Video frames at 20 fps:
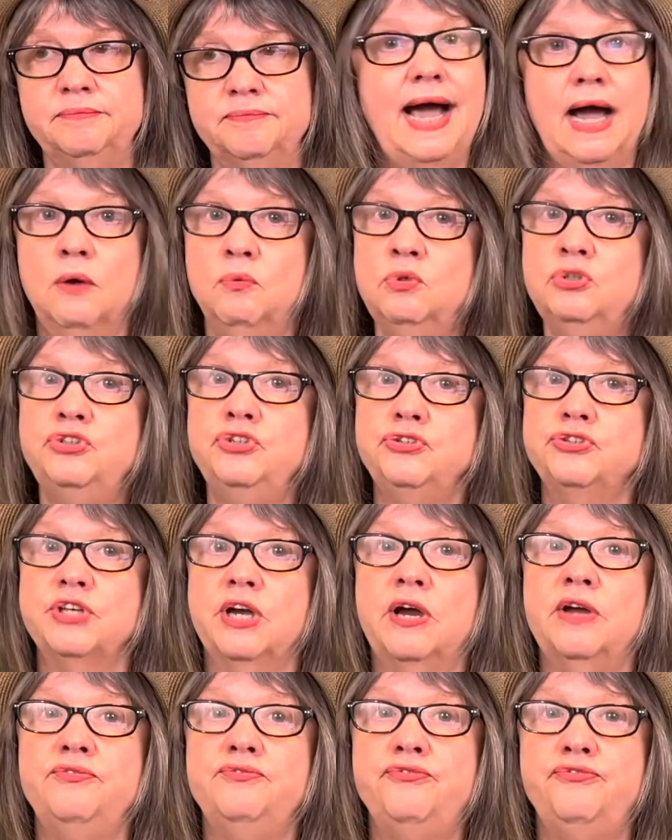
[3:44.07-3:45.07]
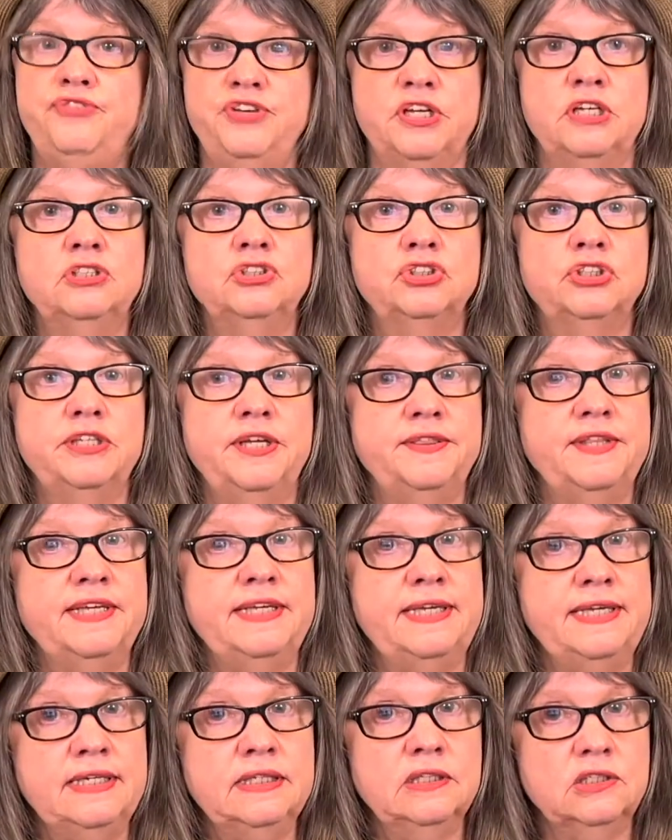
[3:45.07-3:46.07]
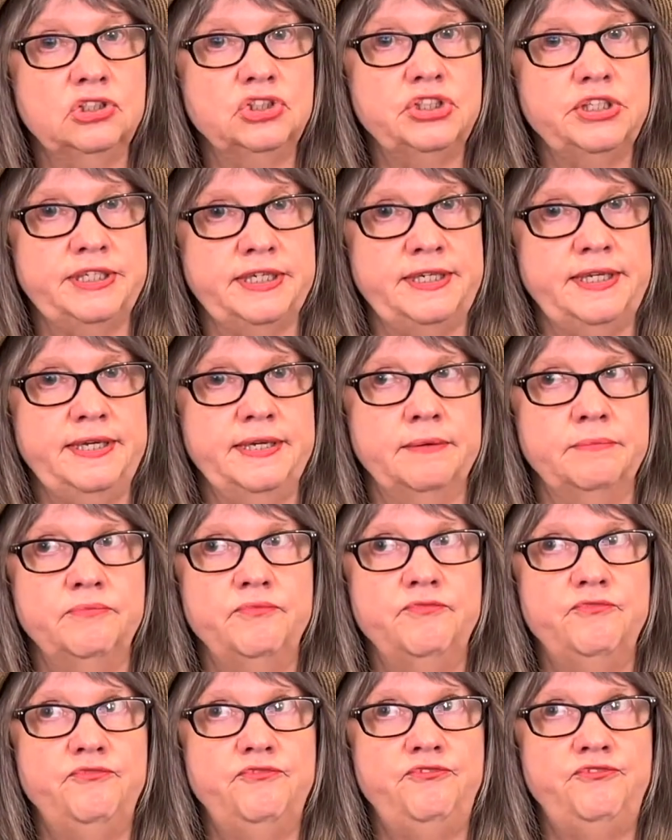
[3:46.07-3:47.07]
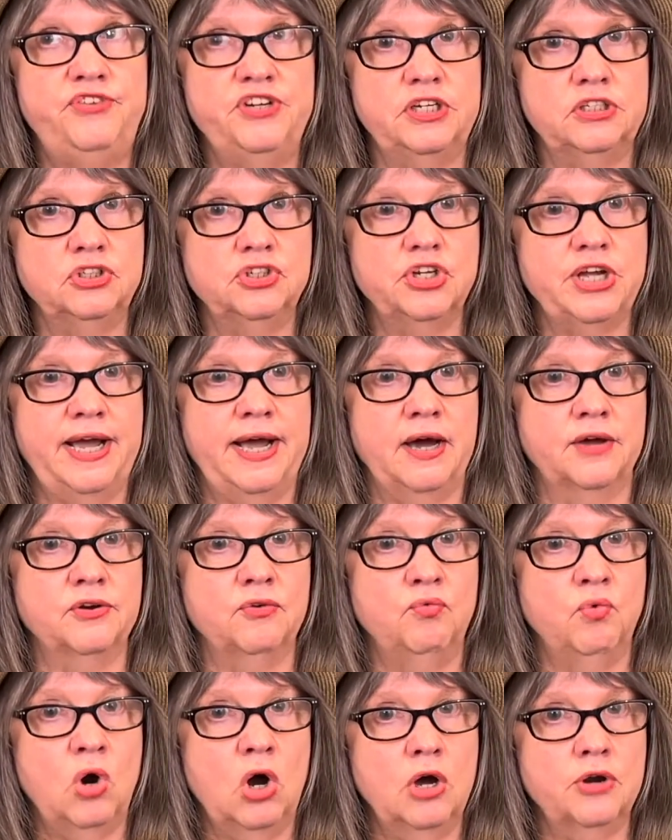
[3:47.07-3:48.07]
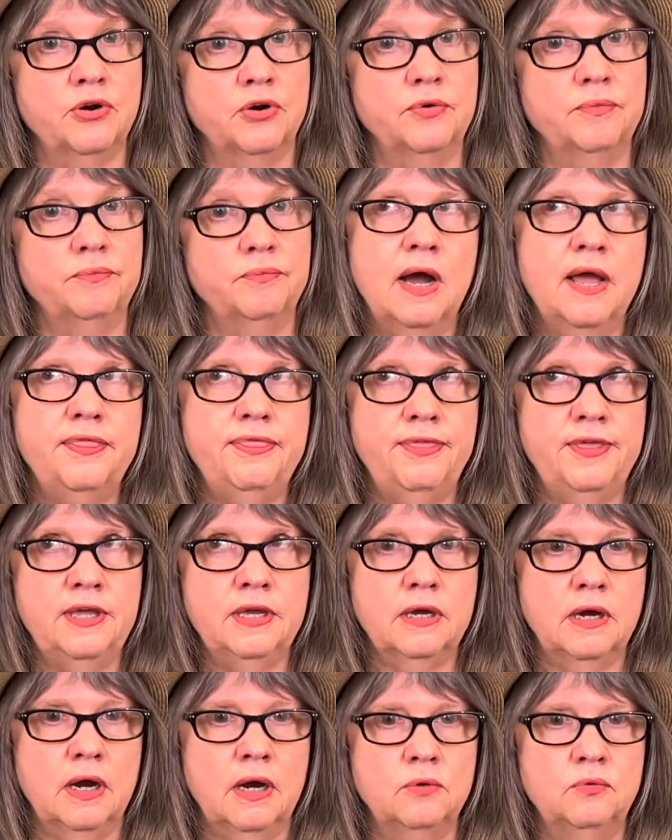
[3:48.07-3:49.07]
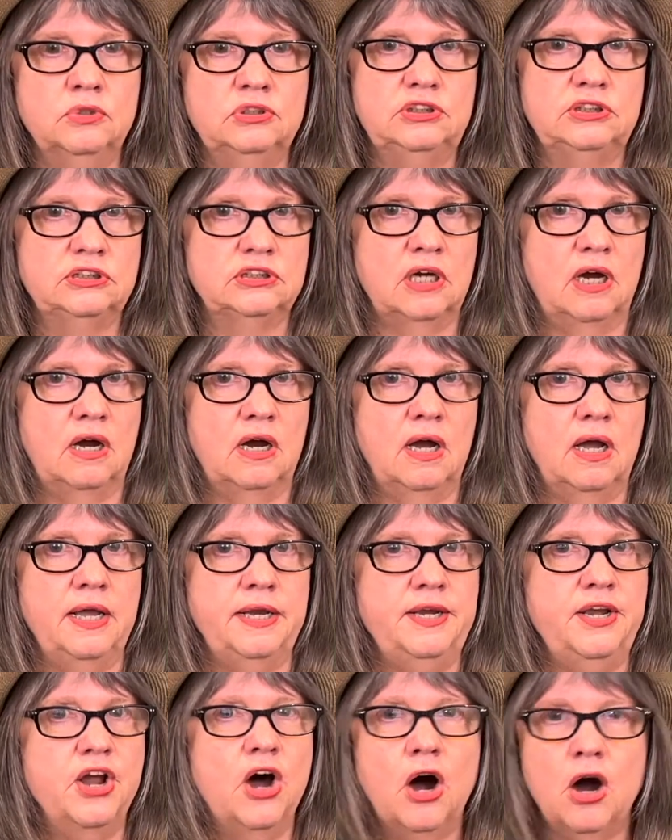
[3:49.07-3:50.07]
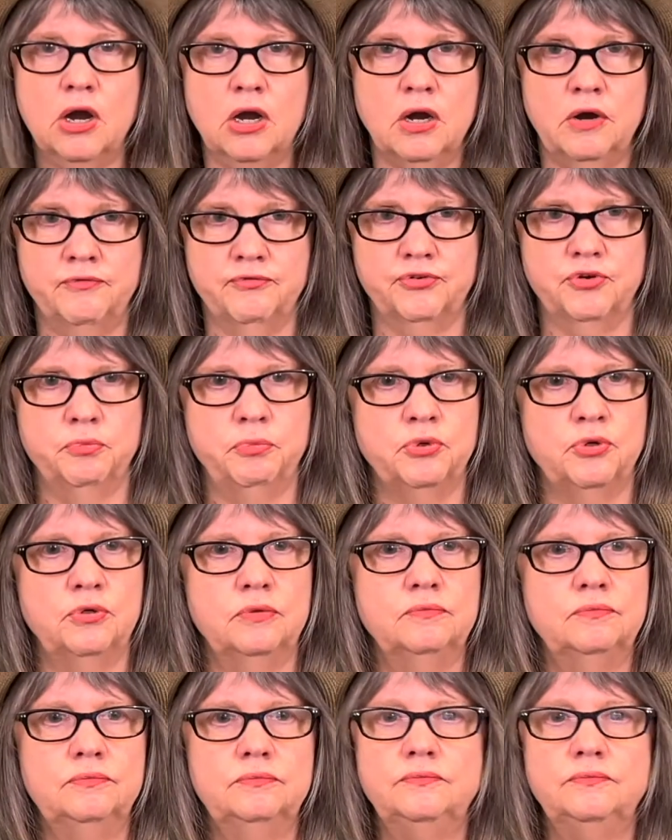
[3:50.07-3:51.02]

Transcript: How would you sign fish in the English idiom fish out of water? I think I would sign not comfortable.